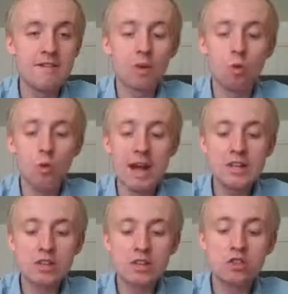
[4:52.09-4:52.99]
the
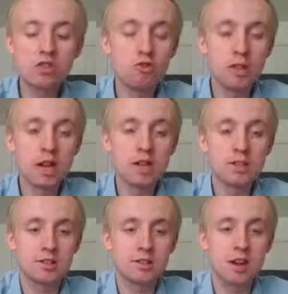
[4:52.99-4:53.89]
wedges do
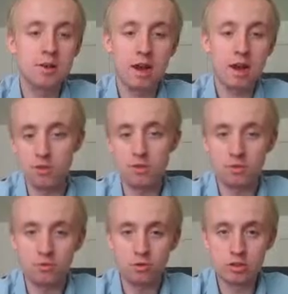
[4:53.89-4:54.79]
not come out
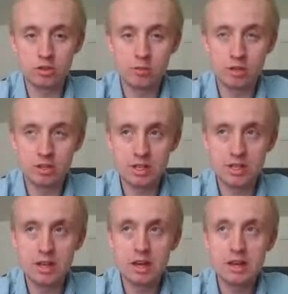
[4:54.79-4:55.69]
for some
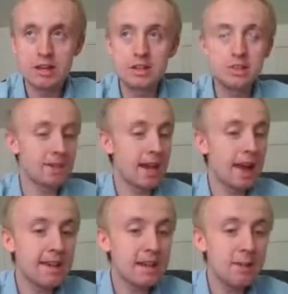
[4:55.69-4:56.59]
reason. You
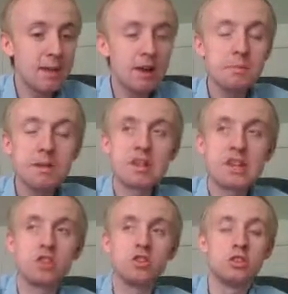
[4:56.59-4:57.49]
can get them out, but it
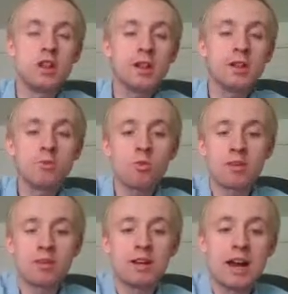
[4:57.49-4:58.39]
takes a lot of
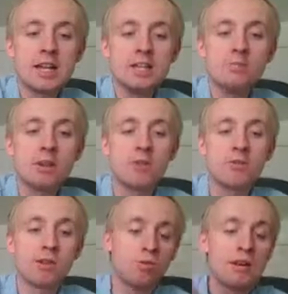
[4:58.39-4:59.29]
work. I spent
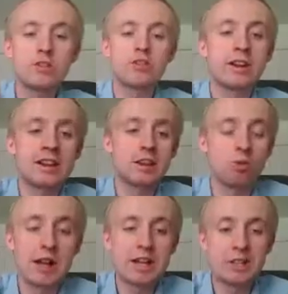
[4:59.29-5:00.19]
over a week trying to get the
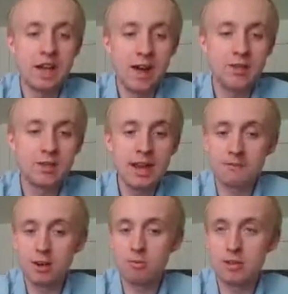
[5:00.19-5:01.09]
wedge out
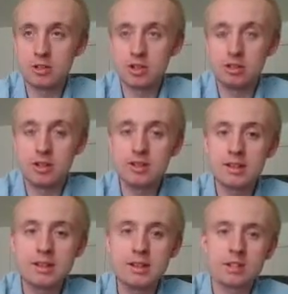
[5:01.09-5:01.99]
after I went
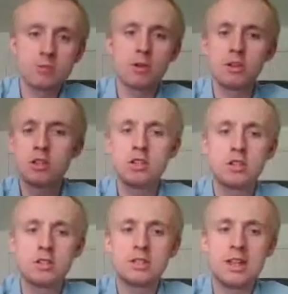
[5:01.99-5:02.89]
shooting. You're supposed
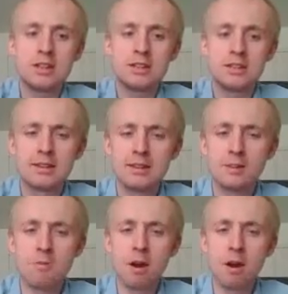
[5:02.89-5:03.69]
to take it